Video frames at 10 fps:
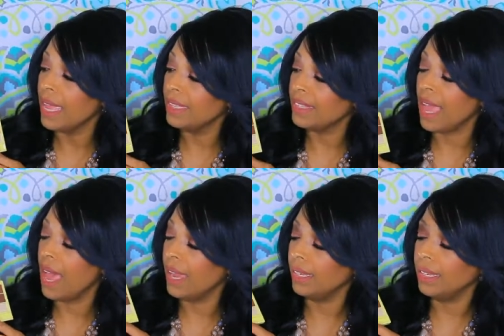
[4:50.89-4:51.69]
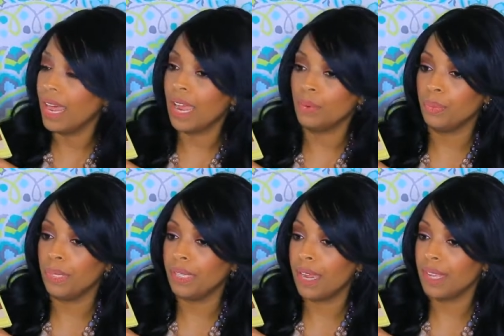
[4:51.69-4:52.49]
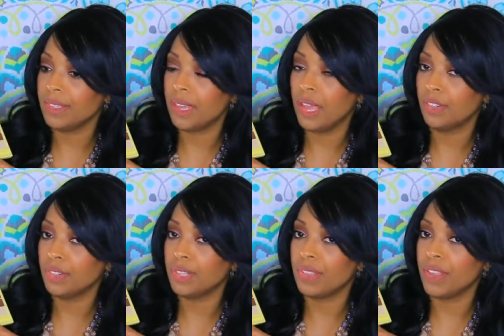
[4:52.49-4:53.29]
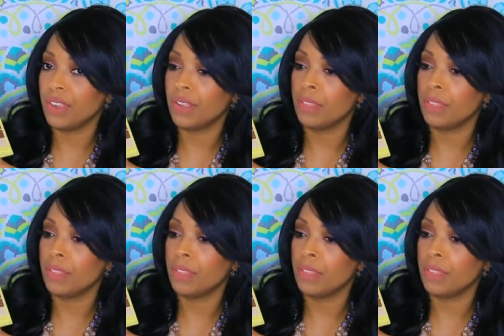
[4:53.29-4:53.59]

It's got a lot of really nice colors in there,